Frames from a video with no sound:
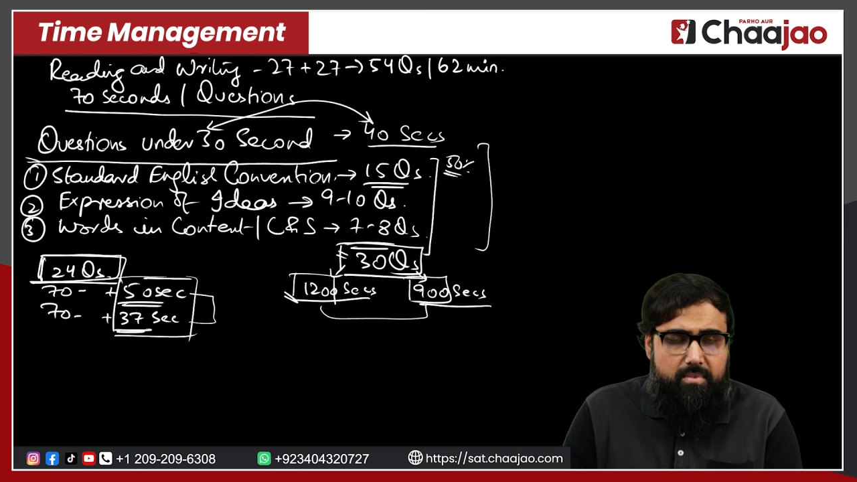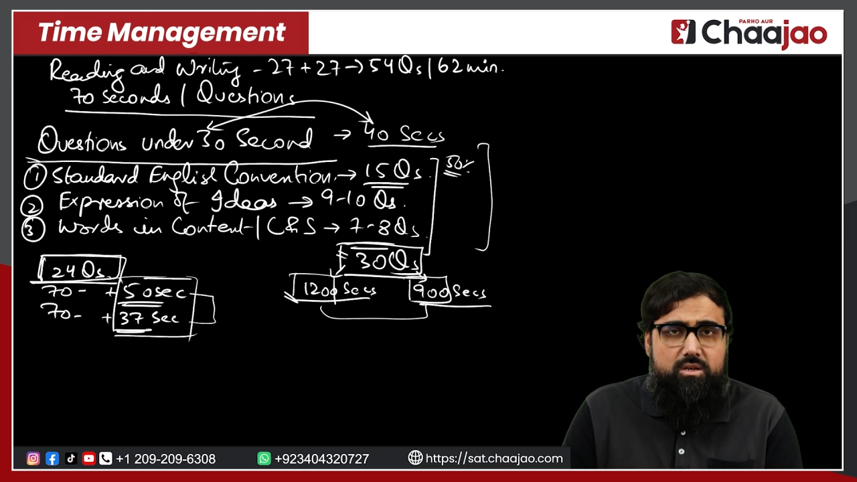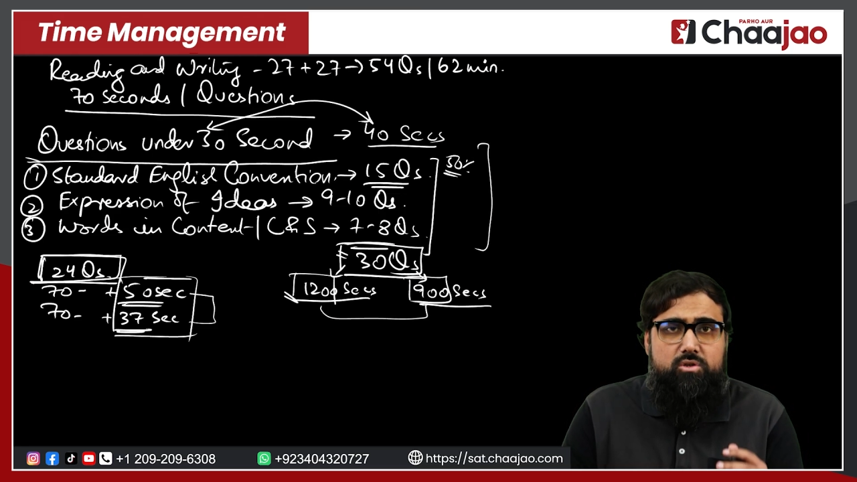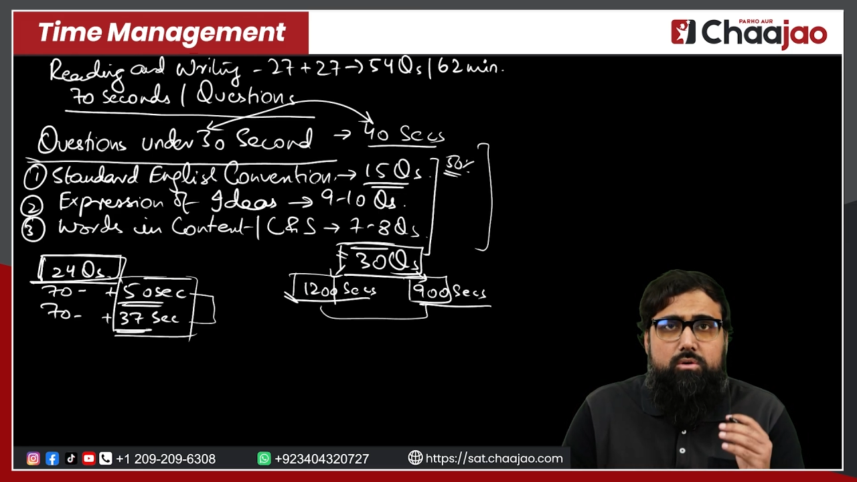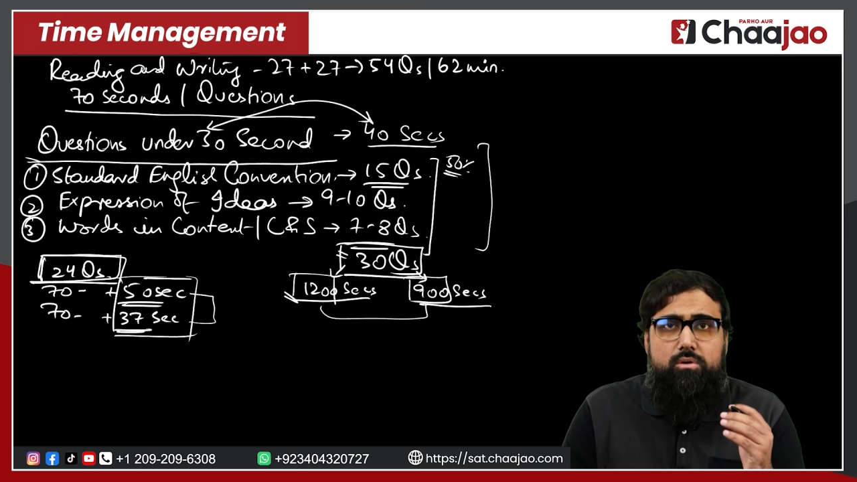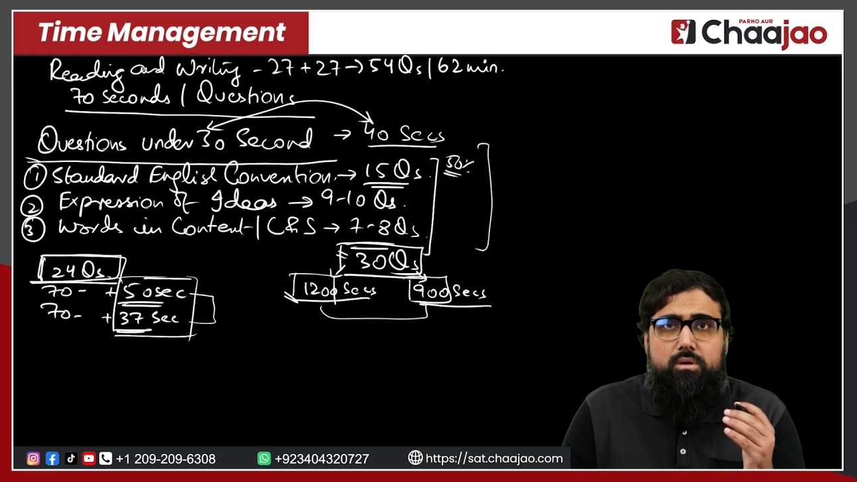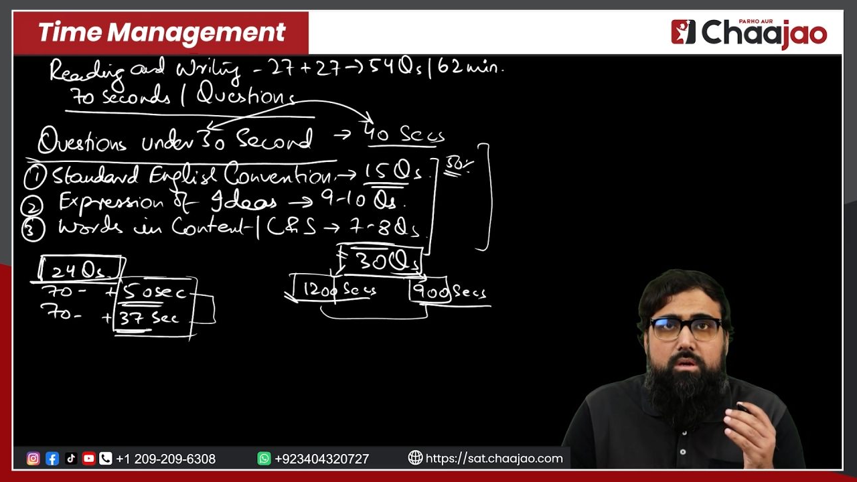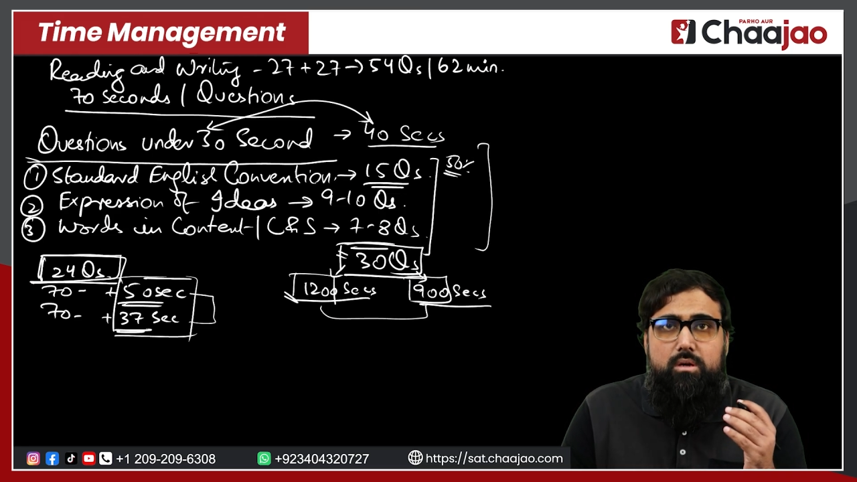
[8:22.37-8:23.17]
So